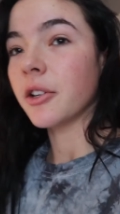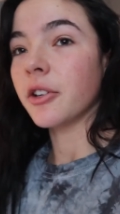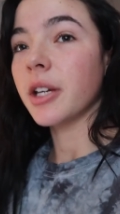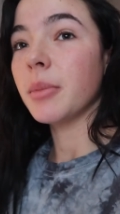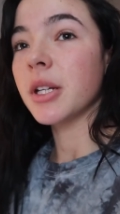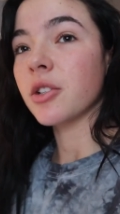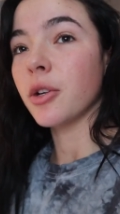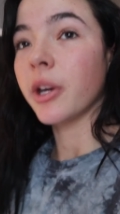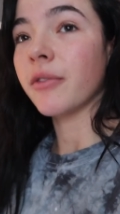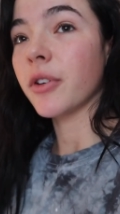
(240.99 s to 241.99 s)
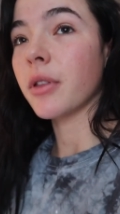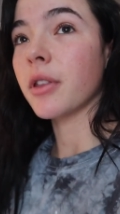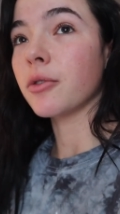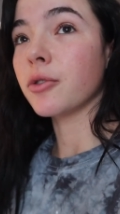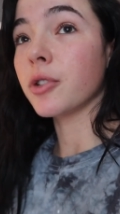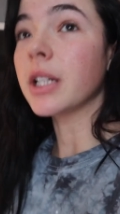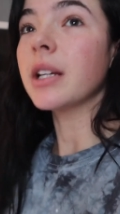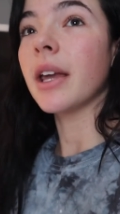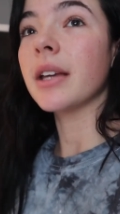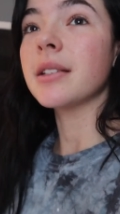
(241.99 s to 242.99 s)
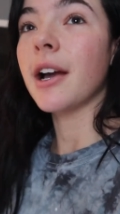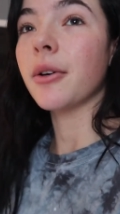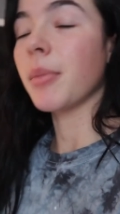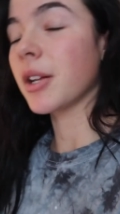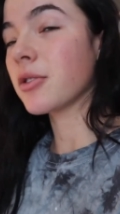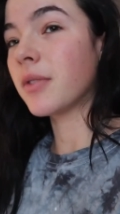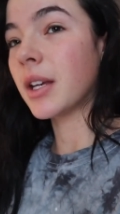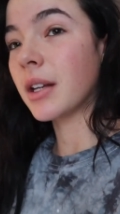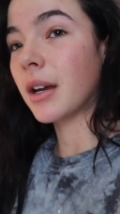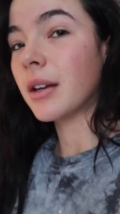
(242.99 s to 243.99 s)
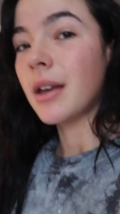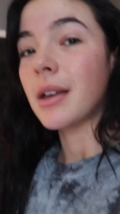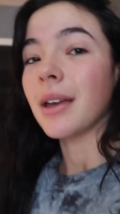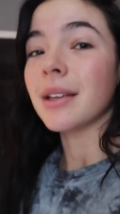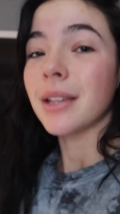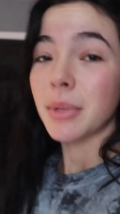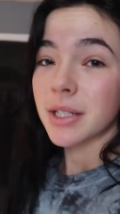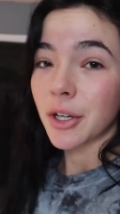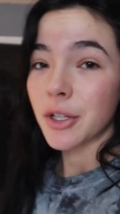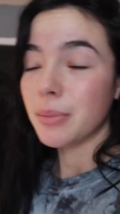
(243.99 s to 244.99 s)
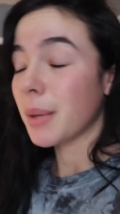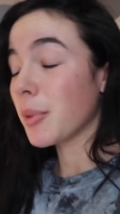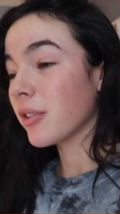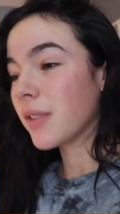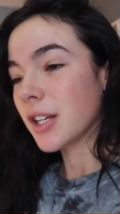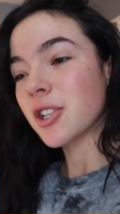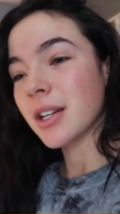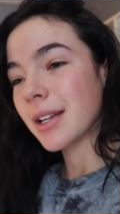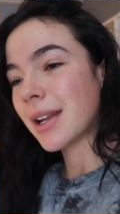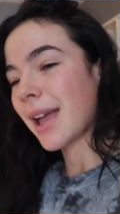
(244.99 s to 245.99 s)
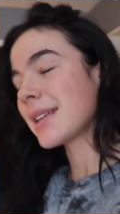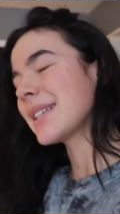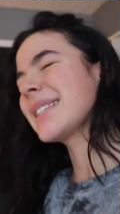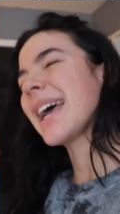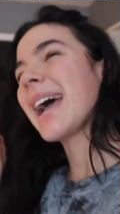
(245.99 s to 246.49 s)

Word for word: literally been snowing for three days now in Pennsylvania. And let me tell you, my motivation is